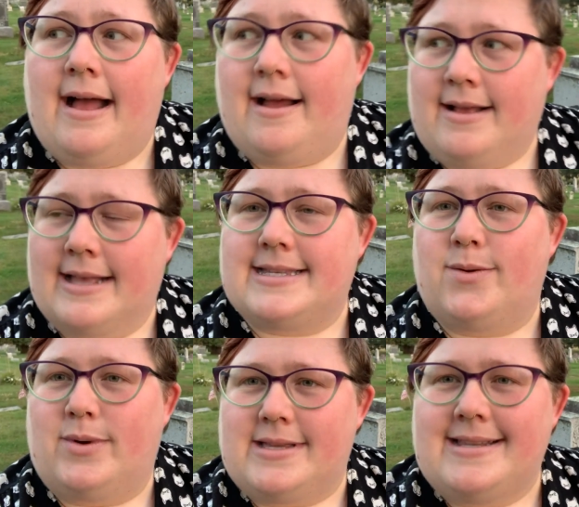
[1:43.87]

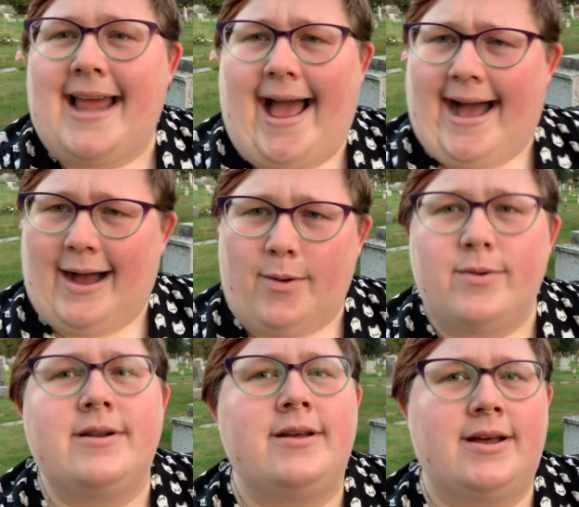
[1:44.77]
Augusta was a
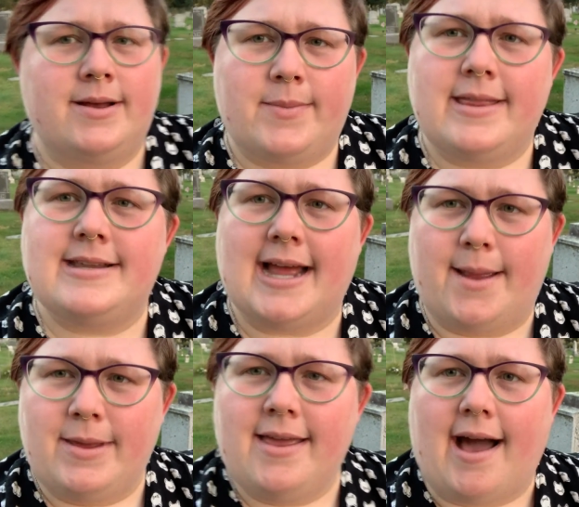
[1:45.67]
town by the
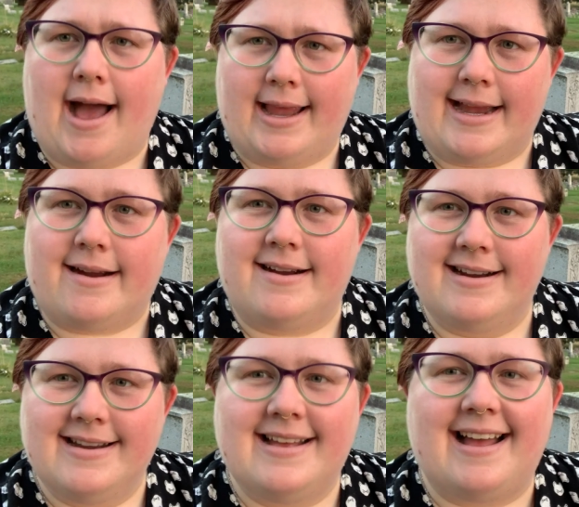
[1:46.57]
time he got
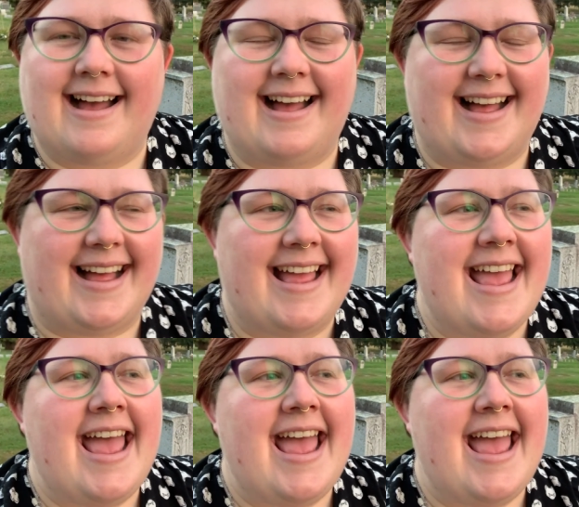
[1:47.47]
here, uh,